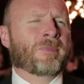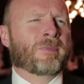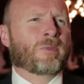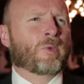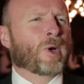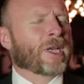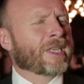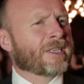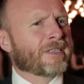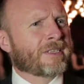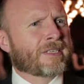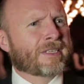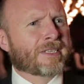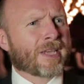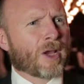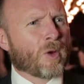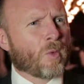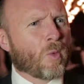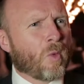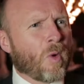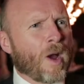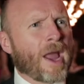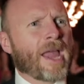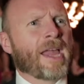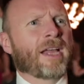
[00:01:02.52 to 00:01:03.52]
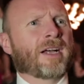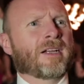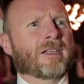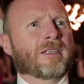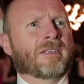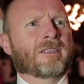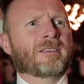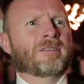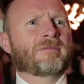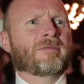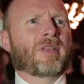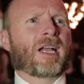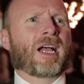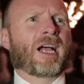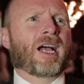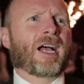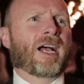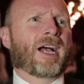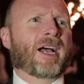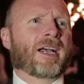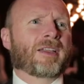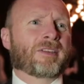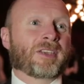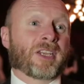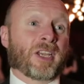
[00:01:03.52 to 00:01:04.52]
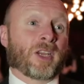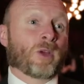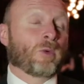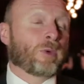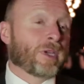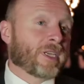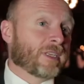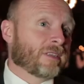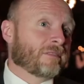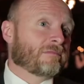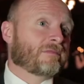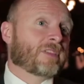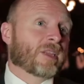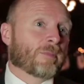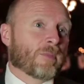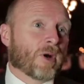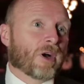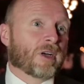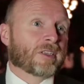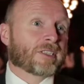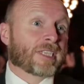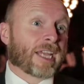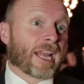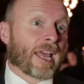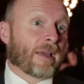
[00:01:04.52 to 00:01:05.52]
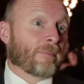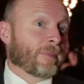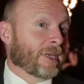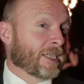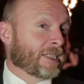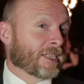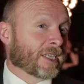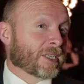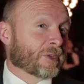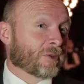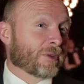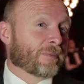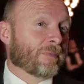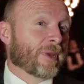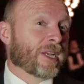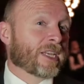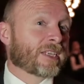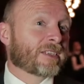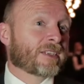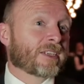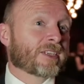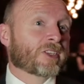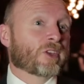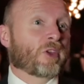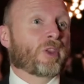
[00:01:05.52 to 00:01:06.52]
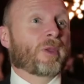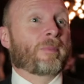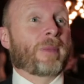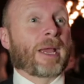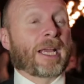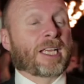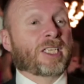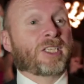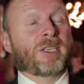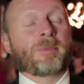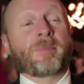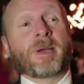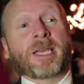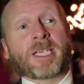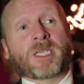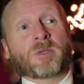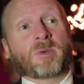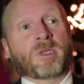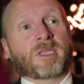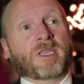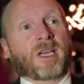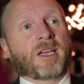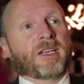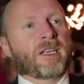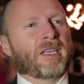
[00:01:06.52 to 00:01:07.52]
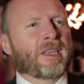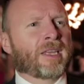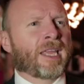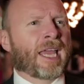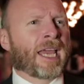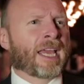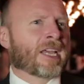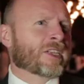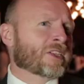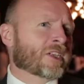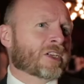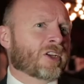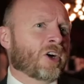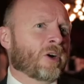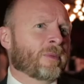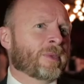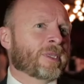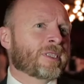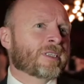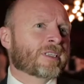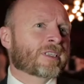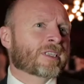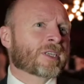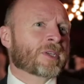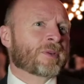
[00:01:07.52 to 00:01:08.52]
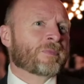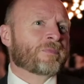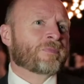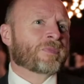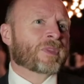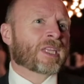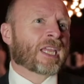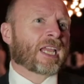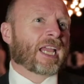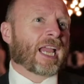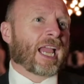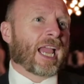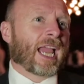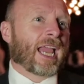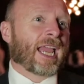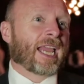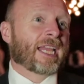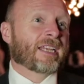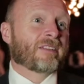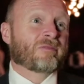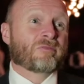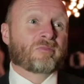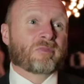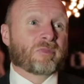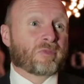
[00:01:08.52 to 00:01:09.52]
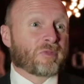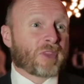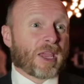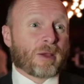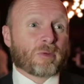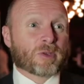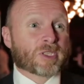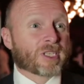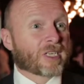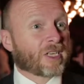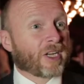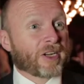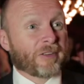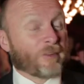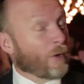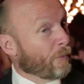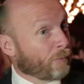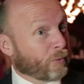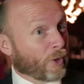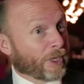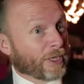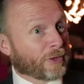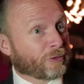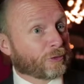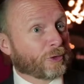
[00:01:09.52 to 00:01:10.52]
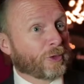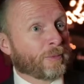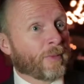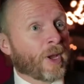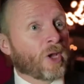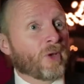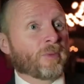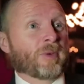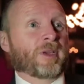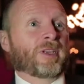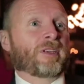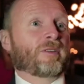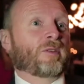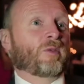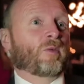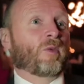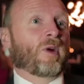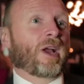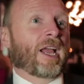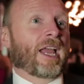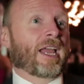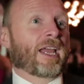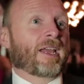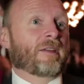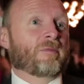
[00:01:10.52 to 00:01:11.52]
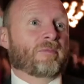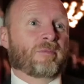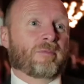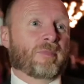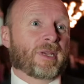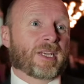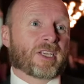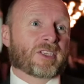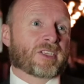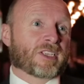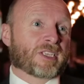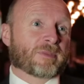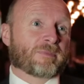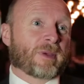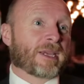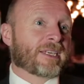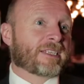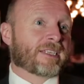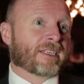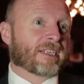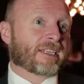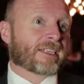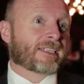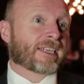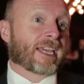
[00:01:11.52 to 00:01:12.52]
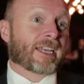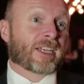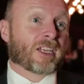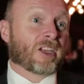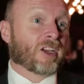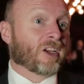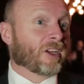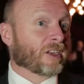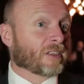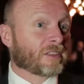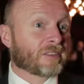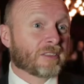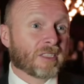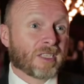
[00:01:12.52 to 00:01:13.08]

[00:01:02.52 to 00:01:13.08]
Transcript: went so well, we demanded our meetings with ministers on the back of debates we'd done in the House of Commons, and there was a kind of a breakthrough moment where ministers basically said, look,